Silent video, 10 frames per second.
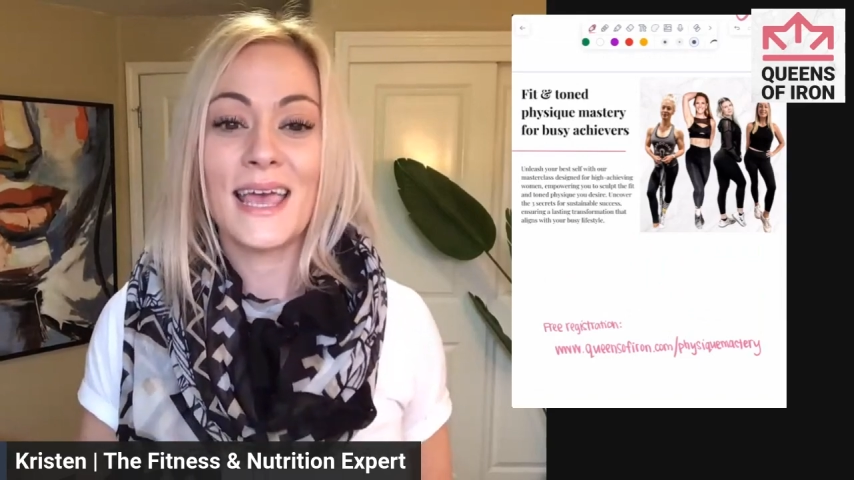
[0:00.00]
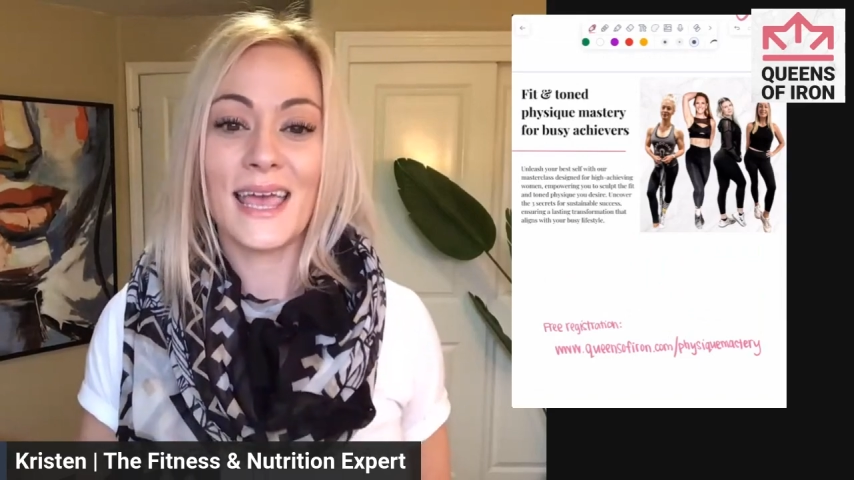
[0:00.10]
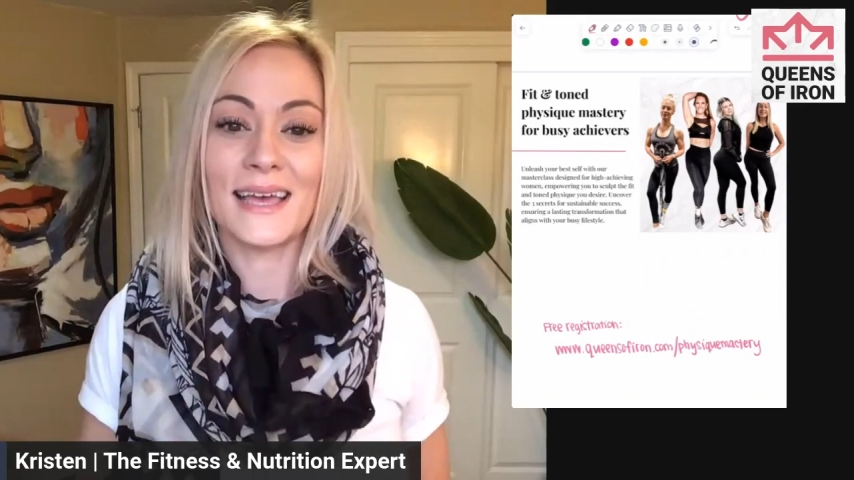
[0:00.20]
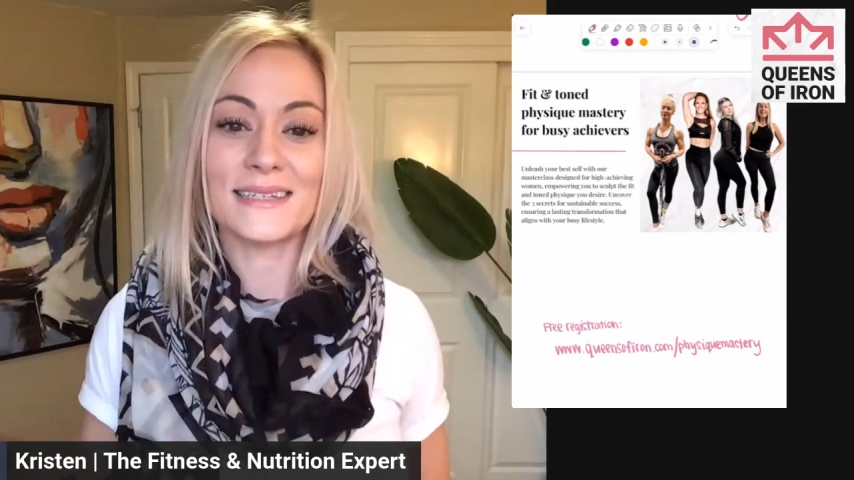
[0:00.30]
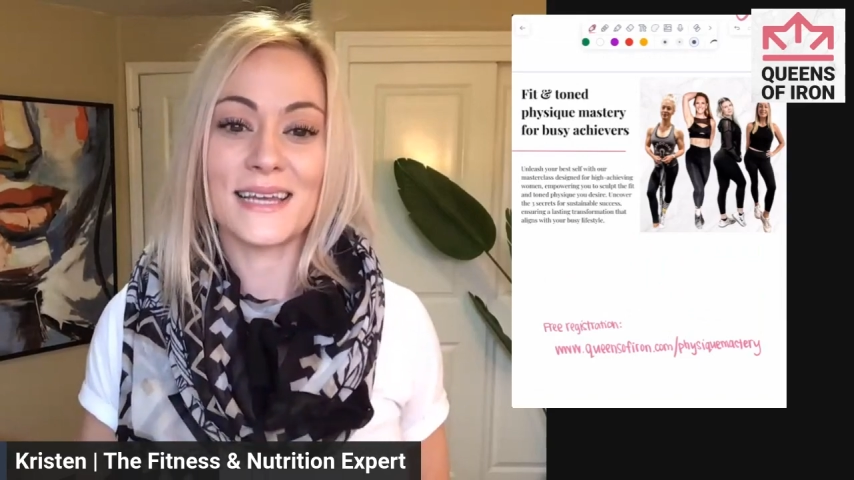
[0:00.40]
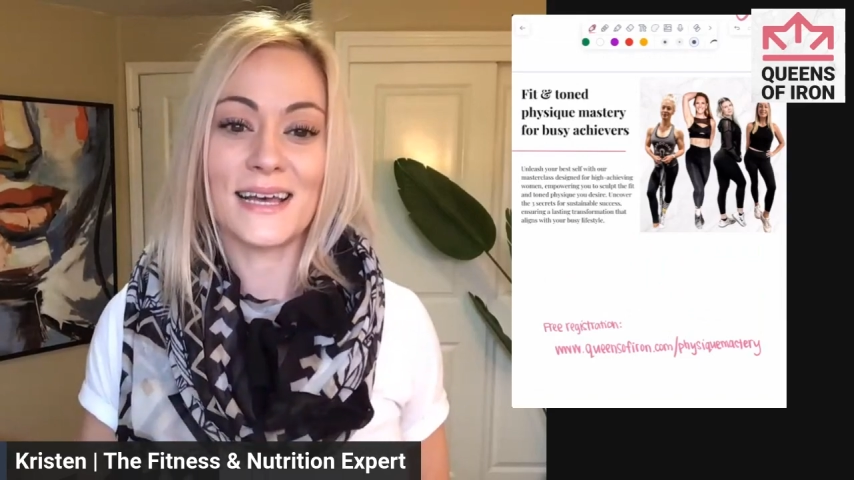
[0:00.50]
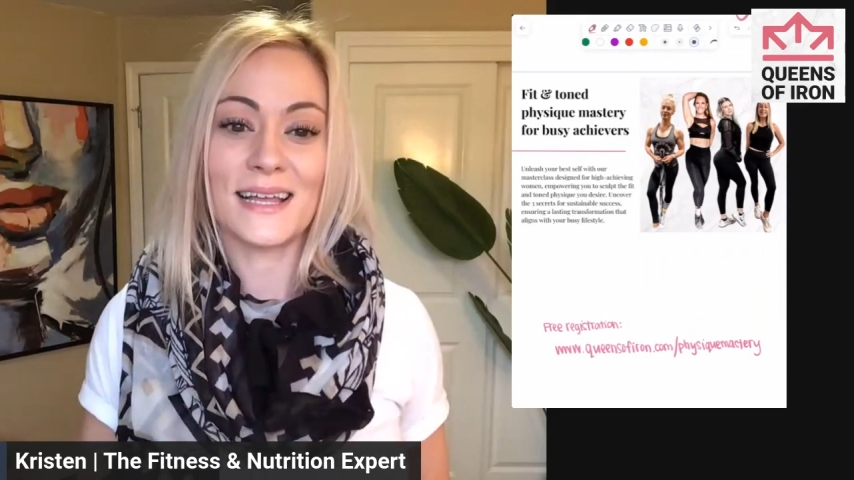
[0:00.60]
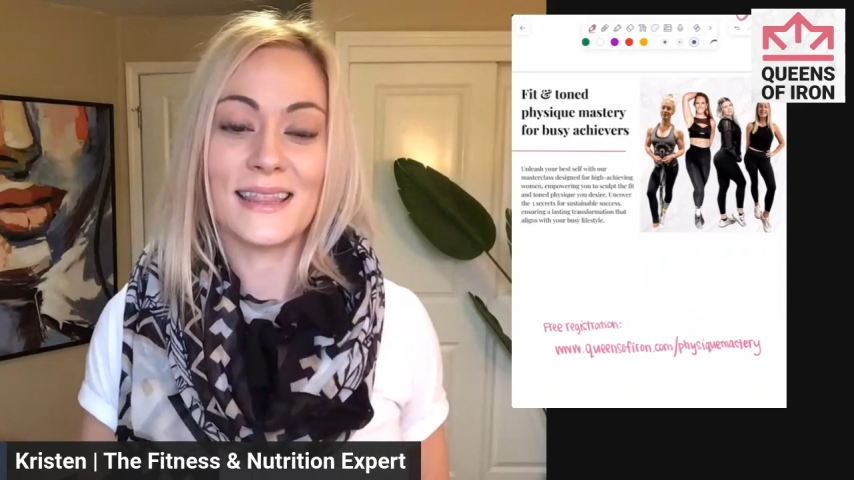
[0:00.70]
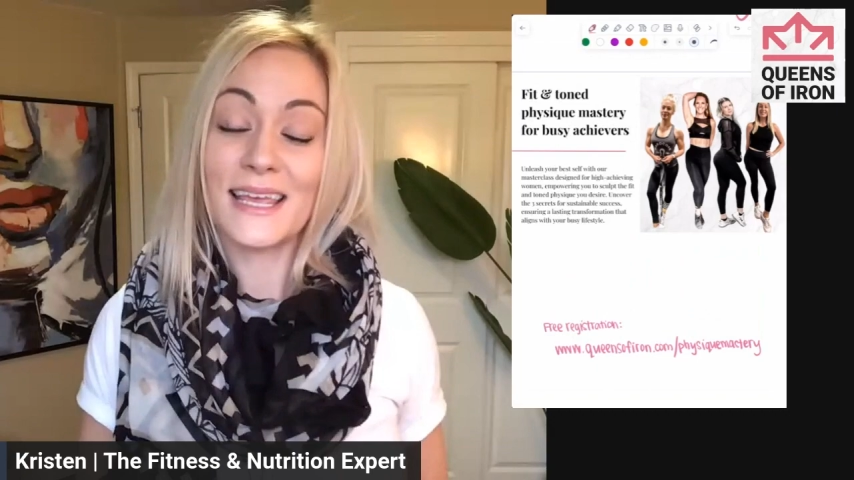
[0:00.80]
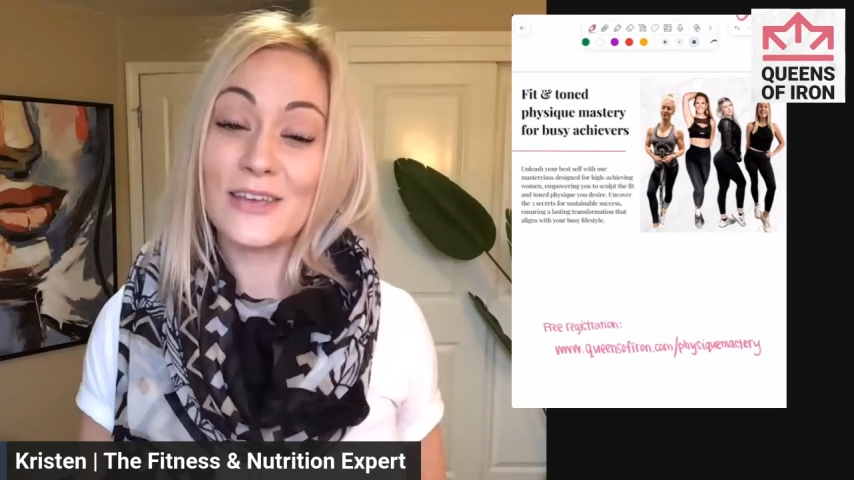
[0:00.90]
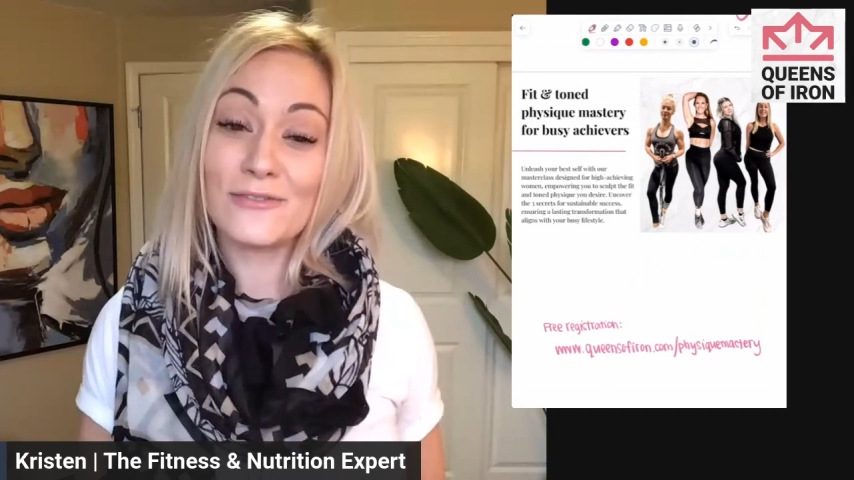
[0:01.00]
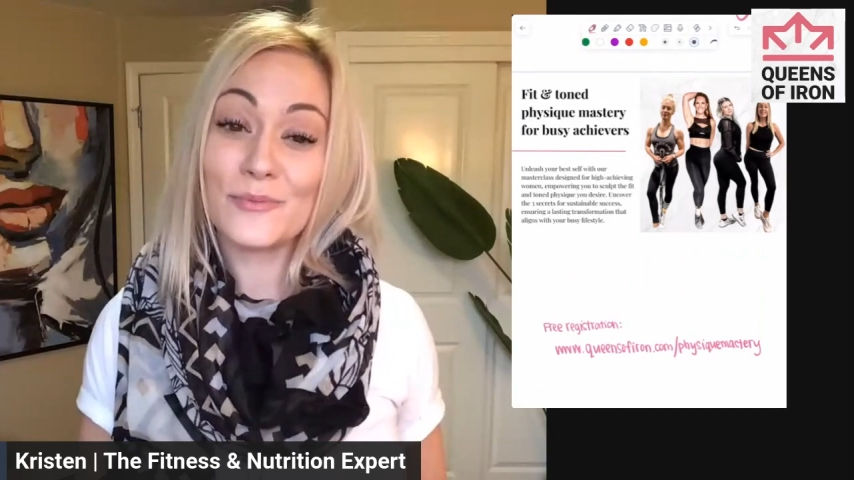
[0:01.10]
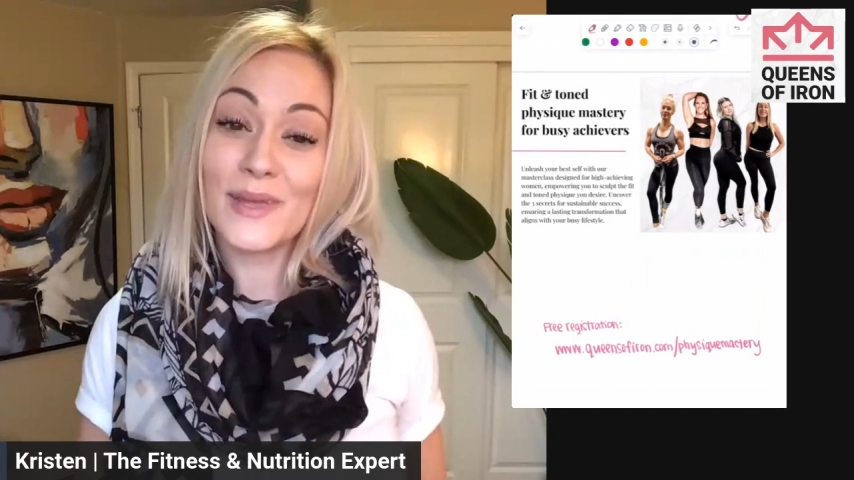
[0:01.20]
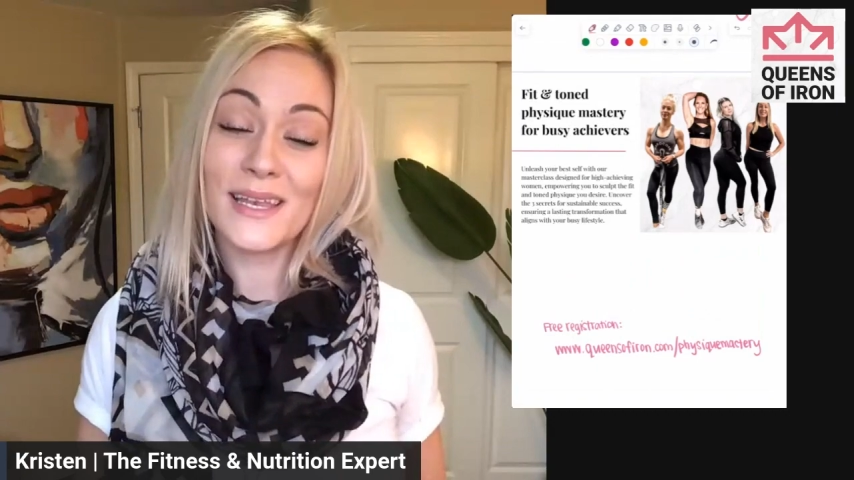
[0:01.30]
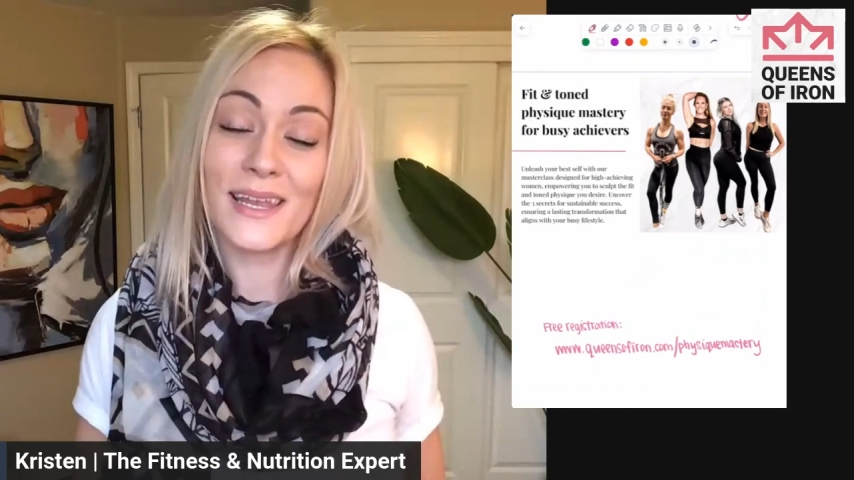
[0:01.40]
And thank you for
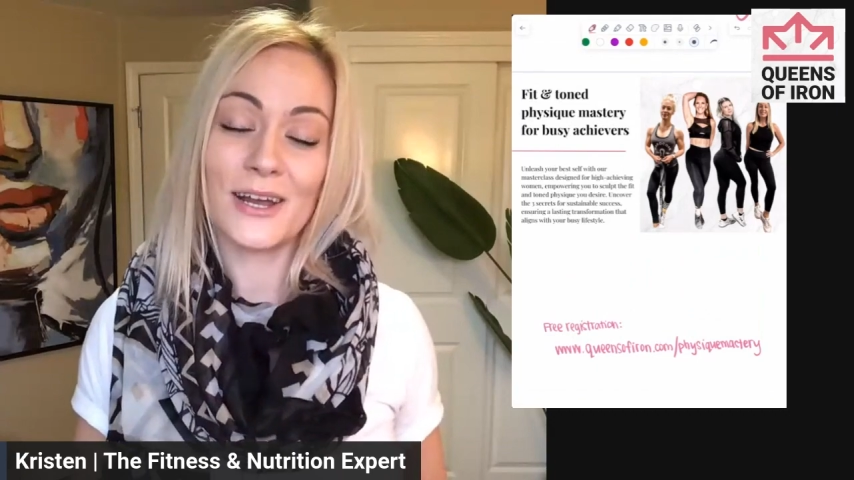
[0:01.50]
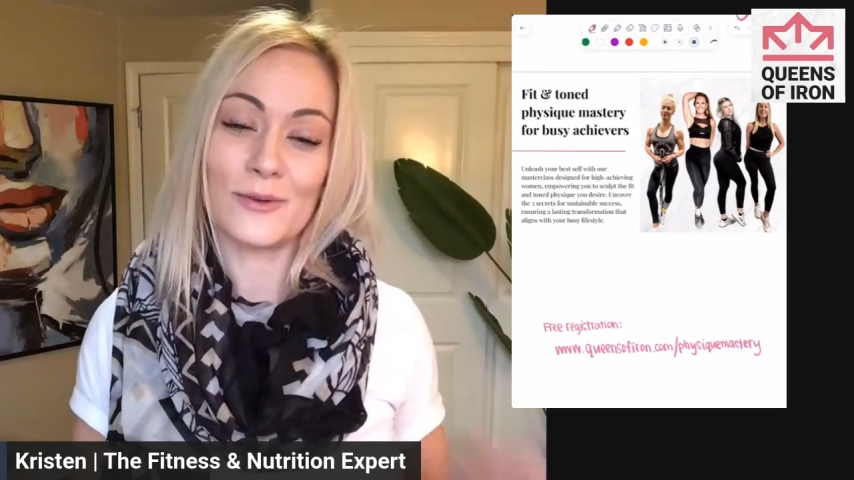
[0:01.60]
being here.